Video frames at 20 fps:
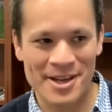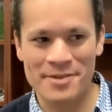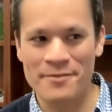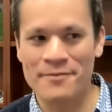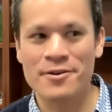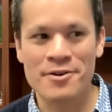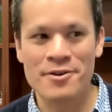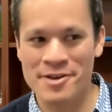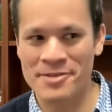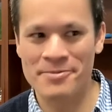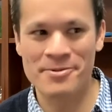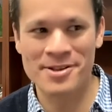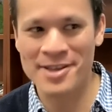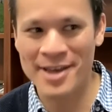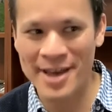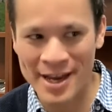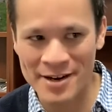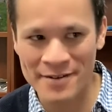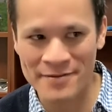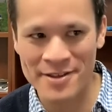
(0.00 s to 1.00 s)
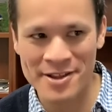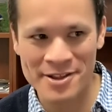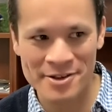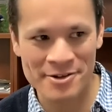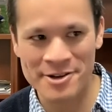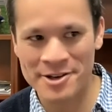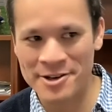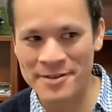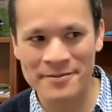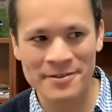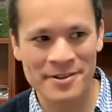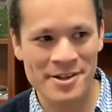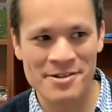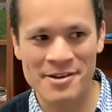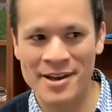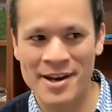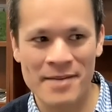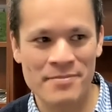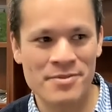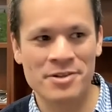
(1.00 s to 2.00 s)
And of course, it was the height of the Syrian conflict, so
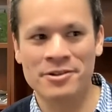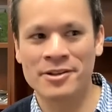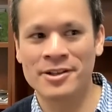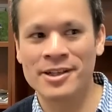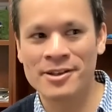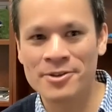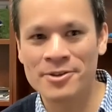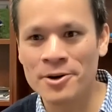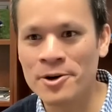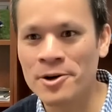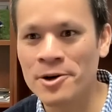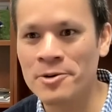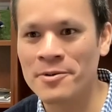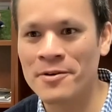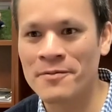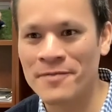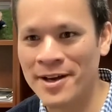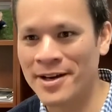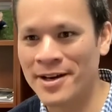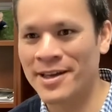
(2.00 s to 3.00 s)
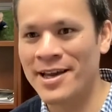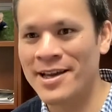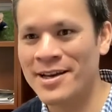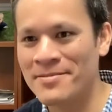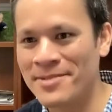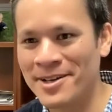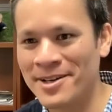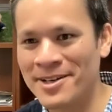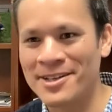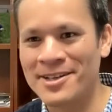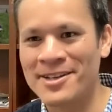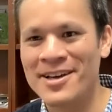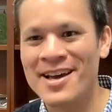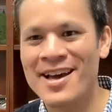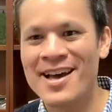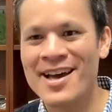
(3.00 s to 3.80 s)
I had absolutely no hope of finding anybody.